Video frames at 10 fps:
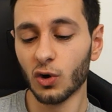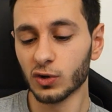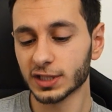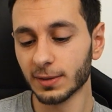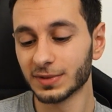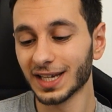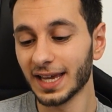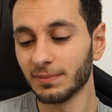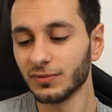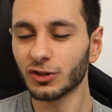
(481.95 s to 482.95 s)
or some,
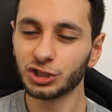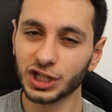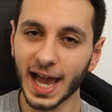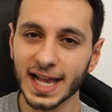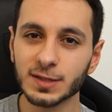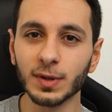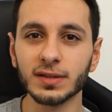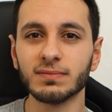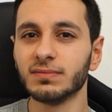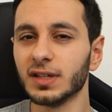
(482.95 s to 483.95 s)
say, not jazz,
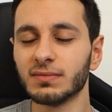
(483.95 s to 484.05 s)
but